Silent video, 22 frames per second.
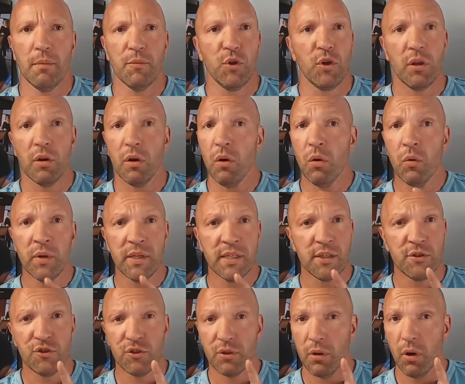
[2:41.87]
You can
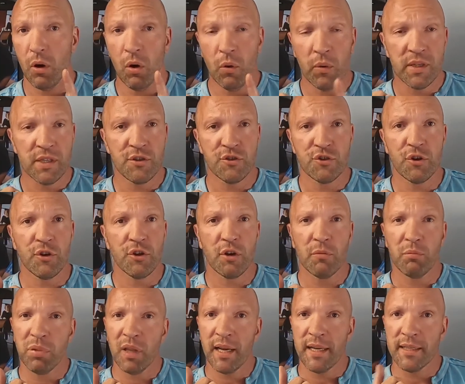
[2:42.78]
always ensure
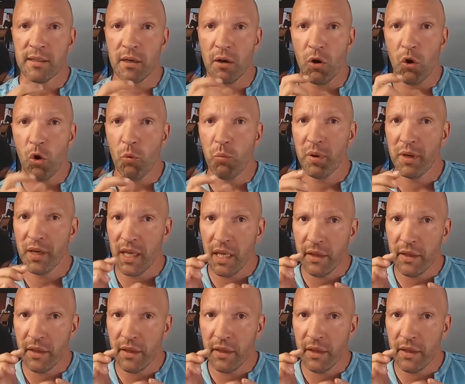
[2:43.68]
your blinds are open,